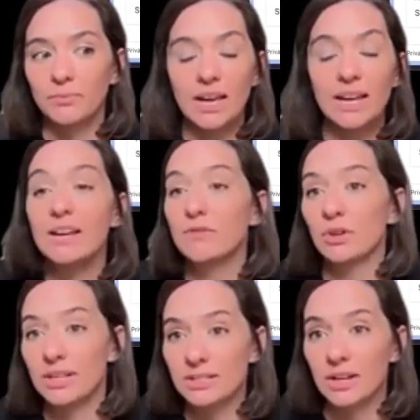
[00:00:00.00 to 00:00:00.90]
any of your
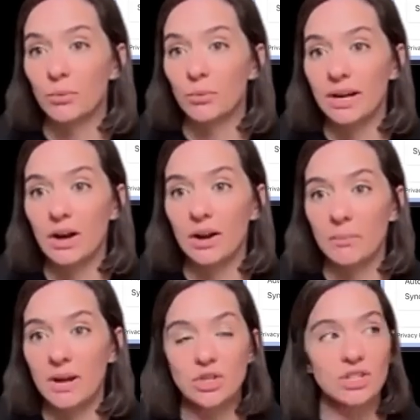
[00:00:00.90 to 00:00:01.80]
lists that are running
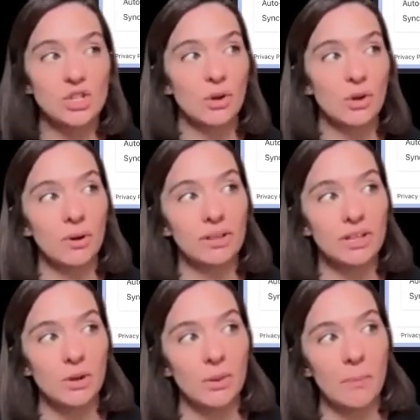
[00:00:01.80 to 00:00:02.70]
automations. You can quickly
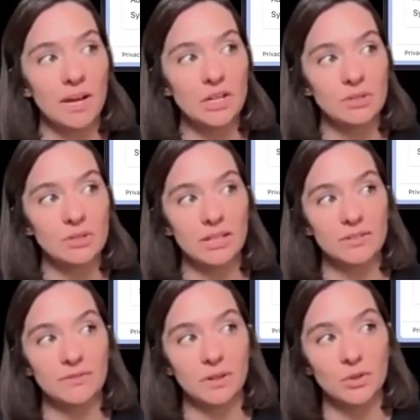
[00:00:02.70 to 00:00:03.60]
do that by using this
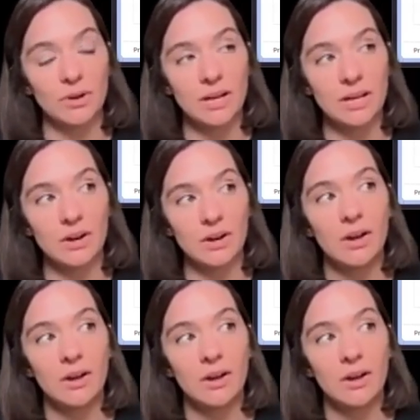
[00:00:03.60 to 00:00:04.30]
filter right here.